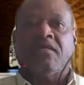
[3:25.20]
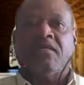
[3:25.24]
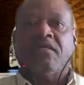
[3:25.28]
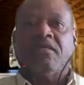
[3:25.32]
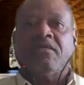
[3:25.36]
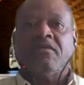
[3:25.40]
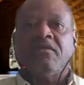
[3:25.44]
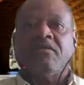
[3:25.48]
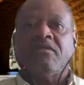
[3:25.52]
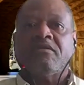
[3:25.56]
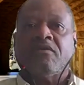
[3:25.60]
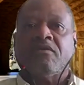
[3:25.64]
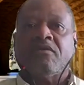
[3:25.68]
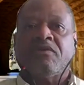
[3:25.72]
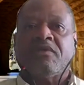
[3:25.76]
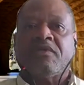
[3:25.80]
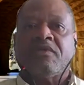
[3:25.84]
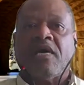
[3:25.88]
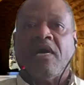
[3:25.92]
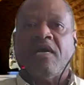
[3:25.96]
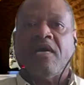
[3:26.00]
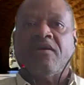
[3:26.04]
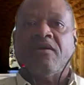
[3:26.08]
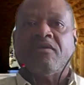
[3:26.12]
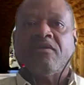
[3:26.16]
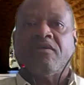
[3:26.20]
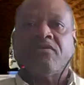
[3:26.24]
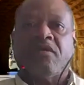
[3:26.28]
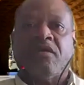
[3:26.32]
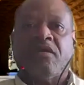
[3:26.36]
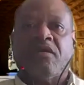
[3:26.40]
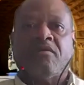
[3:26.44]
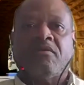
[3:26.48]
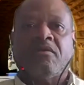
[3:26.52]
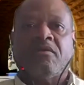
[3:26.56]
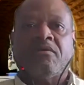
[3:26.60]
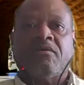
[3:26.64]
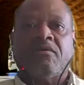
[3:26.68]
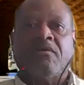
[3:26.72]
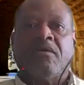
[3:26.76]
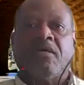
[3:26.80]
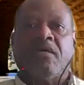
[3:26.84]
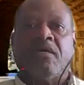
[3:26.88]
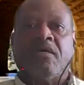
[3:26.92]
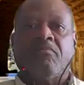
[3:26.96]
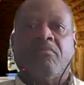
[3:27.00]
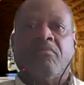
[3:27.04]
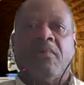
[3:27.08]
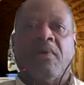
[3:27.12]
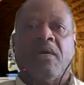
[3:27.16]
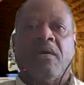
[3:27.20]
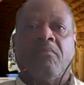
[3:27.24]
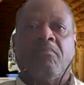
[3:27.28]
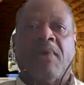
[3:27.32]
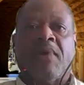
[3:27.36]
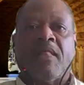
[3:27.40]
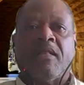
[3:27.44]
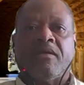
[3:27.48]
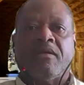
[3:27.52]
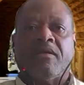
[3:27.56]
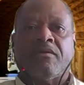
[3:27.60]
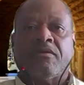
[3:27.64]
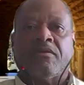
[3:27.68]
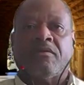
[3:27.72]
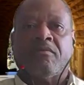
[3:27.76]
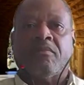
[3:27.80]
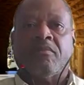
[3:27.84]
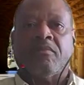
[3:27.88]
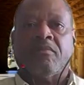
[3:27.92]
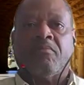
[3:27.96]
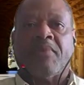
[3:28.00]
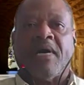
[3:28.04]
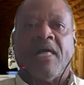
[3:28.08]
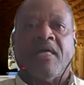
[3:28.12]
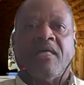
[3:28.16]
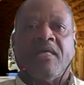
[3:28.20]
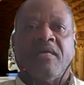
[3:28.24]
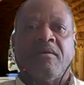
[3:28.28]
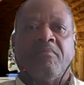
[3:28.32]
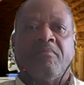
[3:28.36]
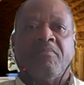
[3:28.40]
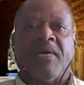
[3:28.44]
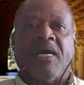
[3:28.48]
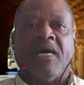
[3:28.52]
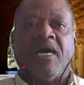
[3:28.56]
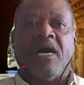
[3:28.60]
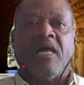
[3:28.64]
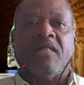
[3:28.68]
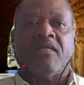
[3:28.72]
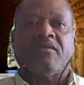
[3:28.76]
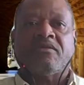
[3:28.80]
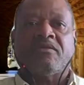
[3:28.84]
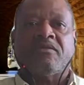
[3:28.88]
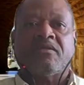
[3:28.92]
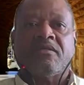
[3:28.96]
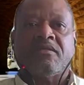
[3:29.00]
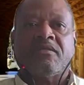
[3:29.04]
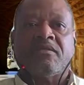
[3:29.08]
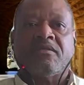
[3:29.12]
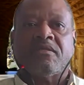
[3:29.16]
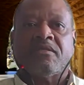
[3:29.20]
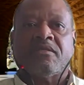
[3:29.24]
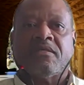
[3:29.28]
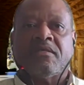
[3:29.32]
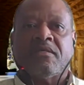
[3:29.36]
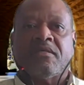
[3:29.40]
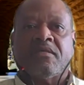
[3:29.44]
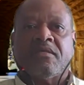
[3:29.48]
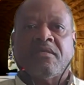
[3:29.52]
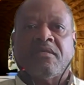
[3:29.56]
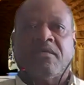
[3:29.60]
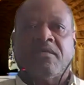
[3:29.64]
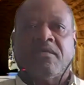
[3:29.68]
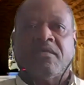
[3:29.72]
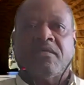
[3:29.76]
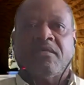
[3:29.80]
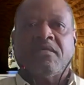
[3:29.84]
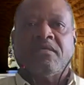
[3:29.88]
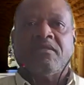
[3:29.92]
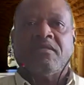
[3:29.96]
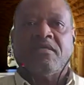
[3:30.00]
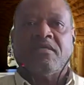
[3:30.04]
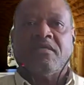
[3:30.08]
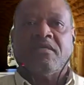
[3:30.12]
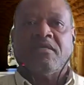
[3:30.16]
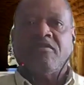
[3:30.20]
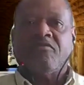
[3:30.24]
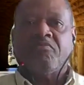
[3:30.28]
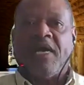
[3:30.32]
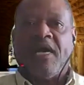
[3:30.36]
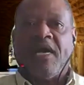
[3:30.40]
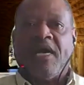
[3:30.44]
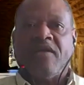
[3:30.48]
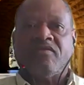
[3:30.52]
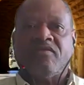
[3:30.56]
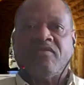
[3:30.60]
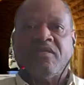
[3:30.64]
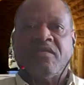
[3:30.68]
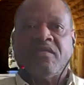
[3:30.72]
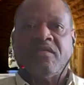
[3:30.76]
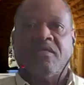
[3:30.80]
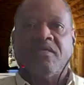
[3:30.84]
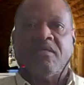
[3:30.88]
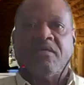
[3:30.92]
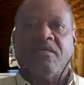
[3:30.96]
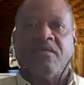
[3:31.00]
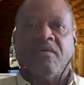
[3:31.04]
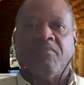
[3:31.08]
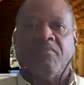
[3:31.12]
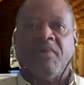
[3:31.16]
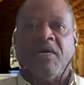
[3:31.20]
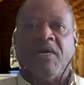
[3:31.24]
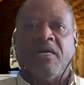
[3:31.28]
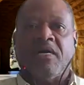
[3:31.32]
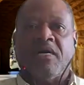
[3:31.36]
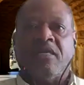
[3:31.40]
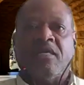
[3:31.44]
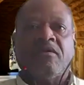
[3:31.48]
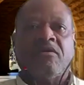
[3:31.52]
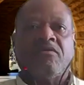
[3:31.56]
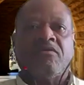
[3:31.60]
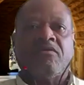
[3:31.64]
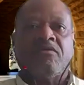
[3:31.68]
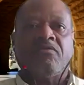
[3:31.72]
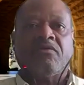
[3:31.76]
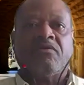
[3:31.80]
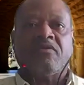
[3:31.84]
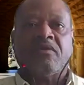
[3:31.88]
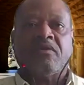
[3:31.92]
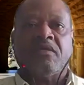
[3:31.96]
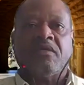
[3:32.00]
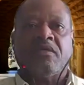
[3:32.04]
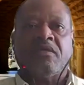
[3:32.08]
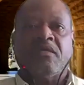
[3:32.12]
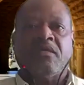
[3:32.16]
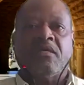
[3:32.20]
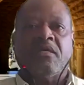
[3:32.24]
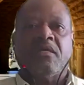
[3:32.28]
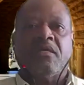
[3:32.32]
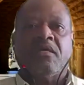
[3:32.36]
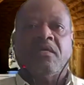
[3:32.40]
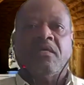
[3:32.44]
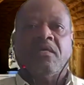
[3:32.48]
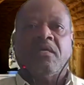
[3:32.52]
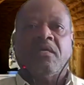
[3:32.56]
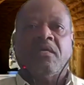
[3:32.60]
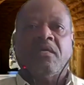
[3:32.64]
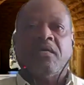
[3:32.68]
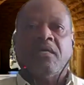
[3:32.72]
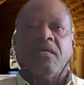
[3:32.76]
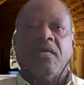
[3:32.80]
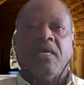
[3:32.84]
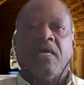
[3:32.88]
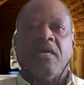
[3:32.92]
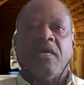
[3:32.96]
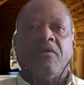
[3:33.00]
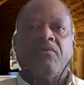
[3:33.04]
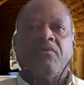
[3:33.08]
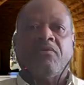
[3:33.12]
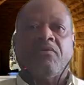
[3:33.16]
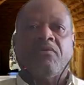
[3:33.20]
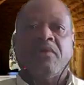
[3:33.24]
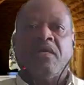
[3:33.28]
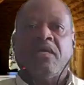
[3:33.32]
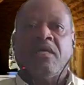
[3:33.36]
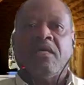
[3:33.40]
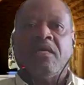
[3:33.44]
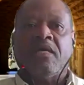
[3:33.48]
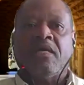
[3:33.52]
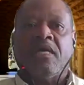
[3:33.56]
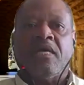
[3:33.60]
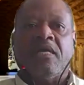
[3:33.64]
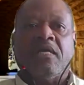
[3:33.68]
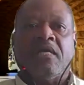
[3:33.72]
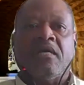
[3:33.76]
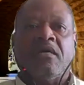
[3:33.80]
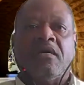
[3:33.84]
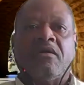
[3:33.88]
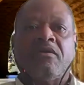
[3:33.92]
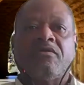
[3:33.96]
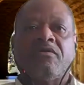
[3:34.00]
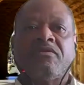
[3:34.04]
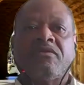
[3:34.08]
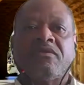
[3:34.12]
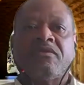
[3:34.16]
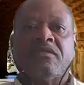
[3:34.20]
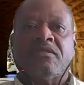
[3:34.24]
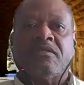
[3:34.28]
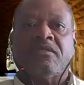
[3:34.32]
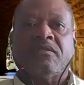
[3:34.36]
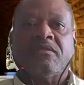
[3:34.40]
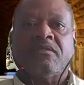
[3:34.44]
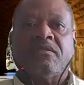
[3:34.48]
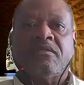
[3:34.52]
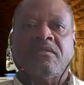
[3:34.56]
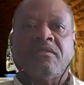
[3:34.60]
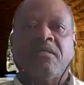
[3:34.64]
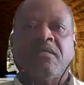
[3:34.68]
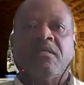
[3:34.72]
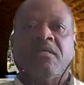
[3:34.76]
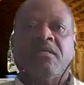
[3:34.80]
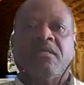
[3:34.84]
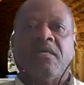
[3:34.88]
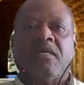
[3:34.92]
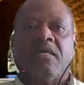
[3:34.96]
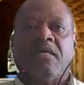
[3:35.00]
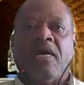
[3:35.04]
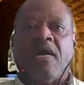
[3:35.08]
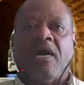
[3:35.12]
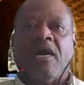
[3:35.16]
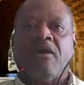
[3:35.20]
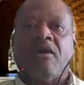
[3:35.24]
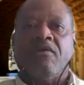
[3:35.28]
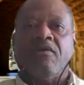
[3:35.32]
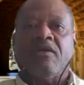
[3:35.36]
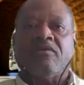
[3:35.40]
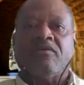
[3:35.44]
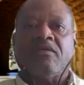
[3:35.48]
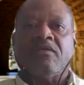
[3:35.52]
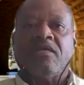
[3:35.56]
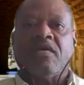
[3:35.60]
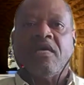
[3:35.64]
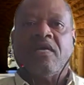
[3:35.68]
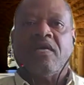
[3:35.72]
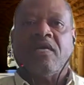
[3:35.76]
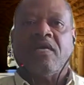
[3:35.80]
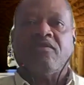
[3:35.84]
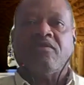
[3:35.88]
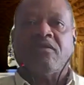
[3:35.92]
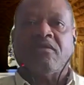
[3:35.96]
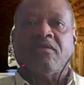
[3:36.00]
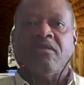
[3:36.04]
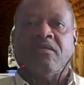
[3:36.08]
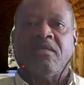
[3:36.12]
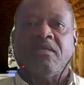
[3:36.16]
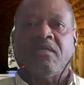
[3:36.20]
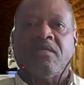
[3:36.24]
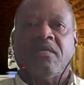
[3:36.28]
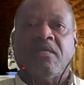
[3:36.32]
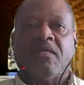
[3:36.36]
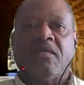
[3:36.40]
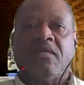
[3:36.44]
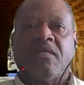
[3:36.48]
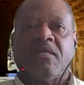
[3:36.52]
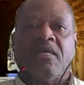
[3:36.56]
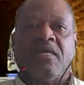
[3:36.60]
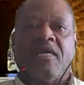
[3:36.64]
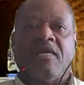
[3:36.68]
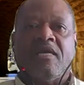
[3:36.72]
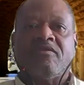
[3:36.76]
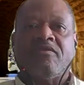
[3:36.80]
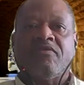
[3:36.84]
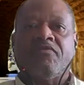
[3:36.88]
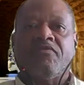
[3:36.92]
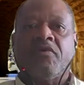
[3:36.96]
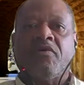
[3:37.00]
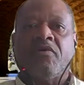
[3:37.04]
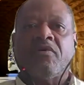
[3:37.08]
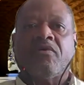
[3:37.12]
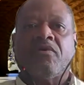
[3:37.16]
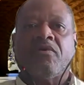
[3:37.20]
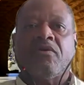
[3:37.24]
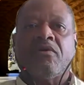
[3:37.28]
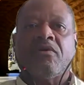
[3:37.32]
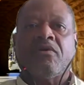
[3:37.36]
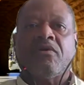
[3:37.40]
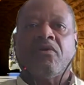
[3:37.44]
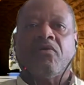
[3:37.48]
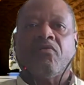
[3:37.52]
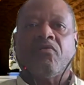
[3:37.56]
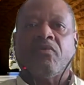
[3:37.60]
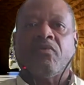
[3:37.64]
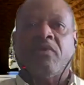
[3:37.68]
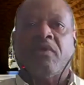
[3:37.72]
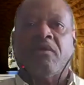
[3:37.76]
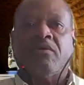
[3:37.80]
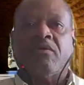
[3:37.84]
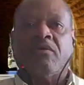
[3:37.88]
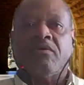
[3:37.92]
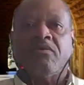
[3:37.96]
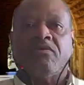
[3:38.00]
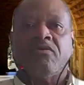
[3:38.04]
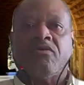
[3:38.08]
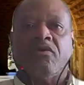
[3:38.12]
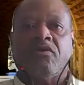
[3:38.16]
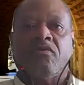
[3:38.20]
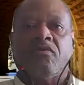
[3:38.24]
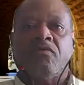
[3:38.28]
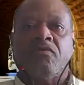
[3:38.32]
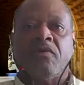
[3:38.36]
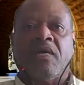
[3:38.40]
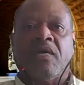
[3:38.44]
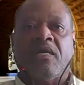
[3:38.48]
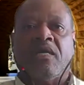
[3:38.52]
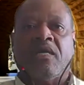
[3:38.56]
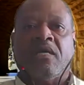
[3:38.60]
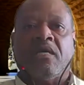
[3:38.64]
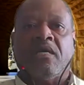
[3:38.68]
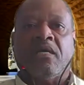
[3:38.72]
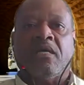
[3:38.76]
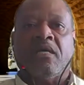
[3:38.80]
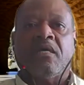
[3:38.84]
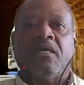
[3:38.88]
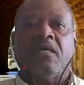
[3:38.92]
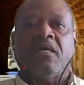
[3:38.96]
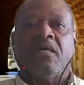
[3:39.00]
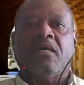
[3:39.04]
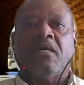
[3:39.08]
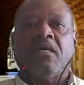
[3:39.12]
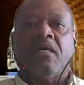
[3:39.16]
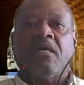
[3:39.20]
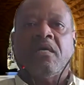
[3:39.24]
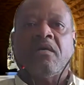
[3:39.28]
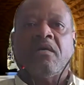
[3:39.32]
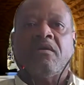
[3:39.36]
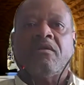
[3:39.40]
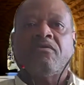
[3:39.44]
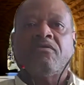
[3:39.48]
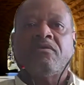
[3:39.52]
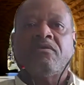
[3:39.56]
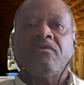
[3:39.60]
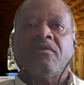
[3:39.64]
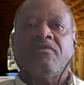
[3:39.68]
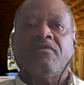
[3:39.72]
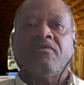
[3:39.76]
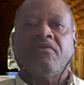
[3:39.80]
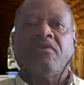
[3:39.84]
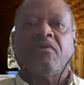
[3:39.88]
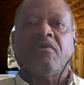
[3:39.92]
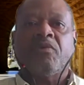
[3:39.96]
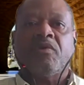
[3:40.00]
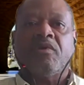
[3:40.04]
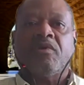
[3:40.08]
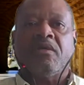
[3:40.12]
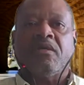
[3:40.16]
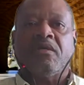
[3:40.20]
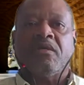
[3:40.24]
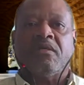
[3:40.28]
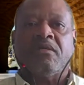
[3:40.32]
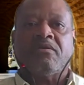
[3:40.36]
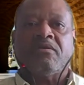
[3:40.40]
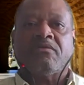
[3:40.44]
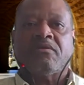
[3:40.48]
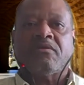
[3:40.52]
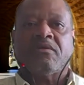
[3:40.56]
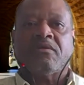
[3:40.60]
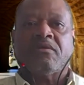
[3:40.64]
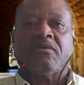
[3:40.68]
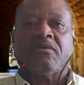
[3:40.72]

She's a retired cellular and molecular biologist. She is passionate about increasing equity and inclusion in higher education and has devoted her career to creating inclusive communities